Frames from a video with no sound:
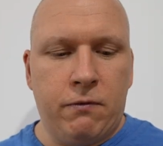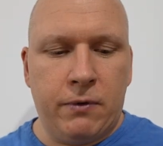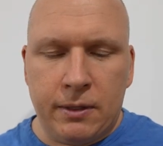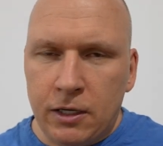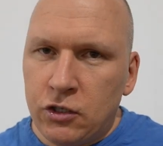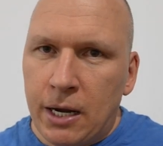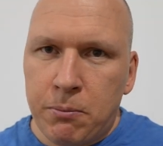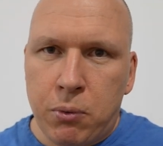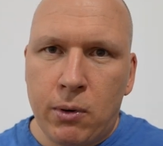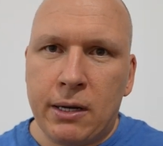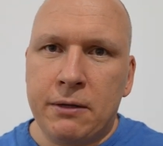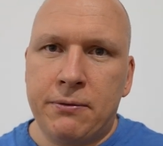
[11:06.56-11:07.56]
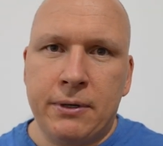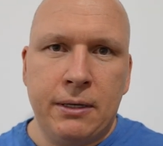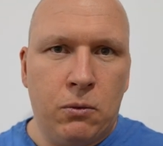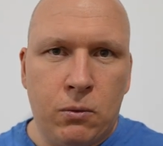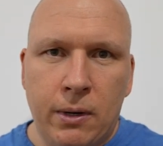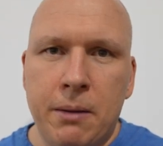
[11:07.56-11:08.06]
the DJI Pocket 3
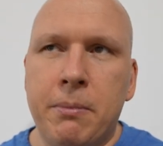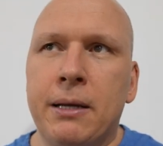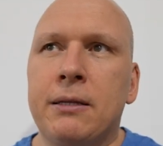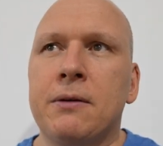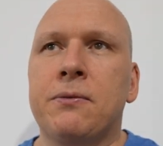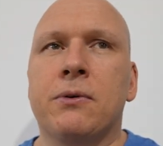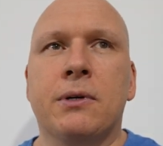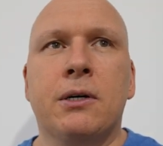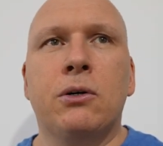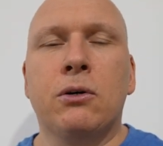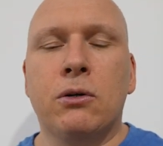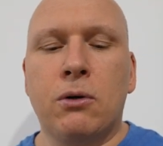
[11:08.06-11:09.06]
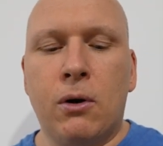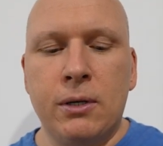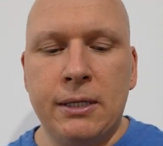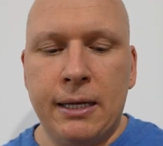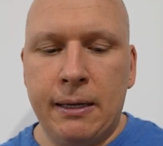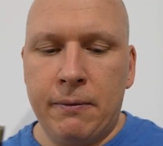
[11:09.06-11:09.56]
way better for going on
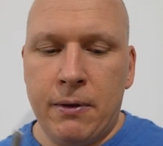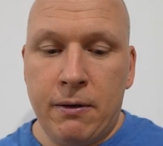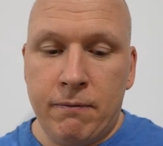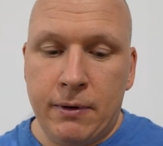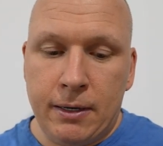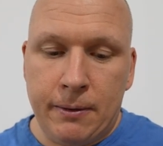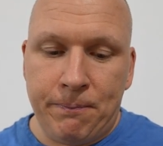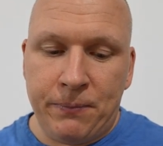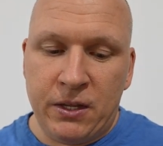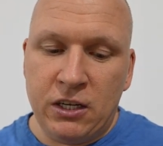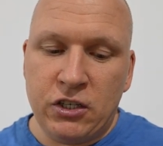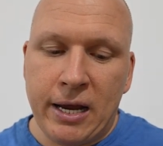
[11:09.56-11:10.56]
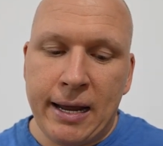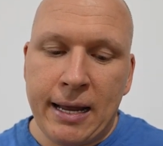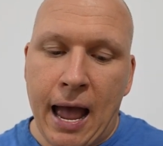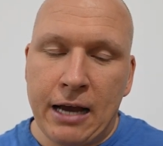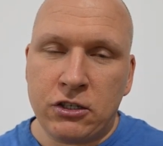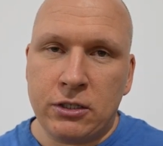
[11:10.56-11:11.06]
holiday. The DJI
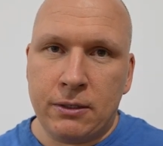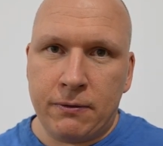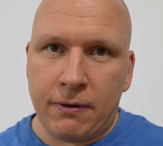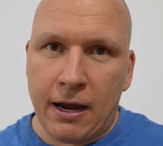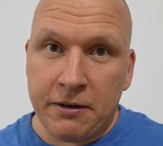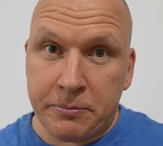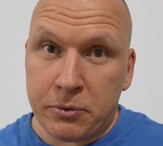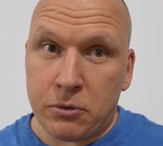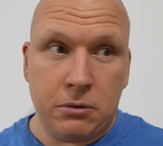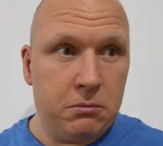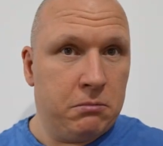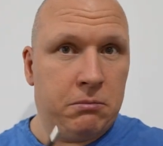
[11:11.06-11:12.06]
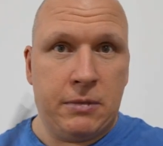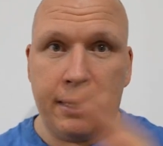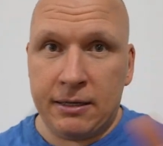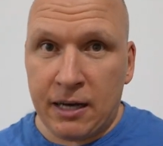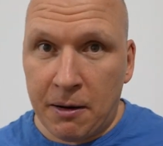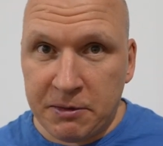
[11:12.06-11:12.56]
Action 5 Pro
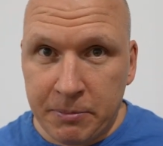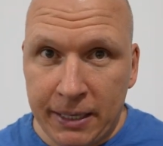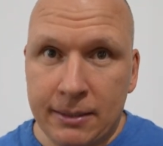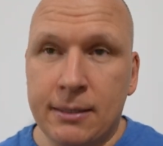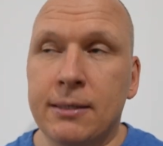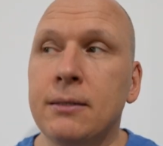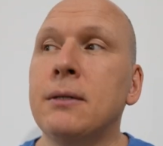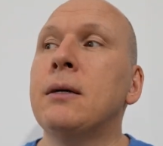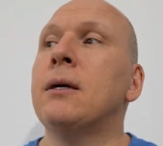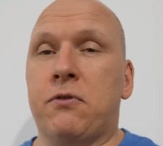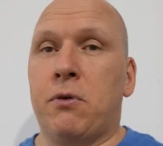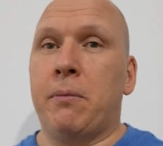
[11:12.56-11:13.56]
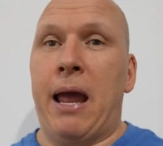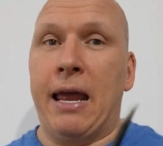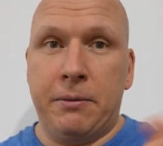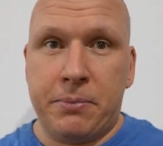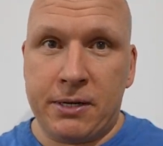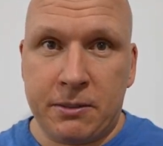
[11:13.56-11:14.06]
10 times better from
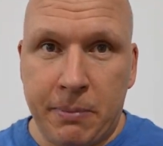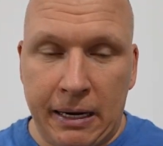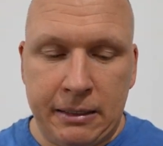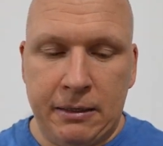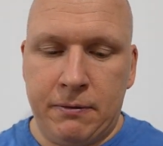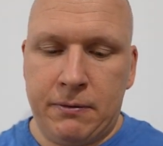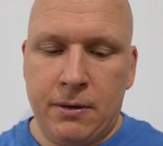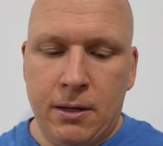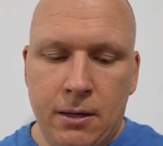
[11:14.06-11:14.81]
any perspective.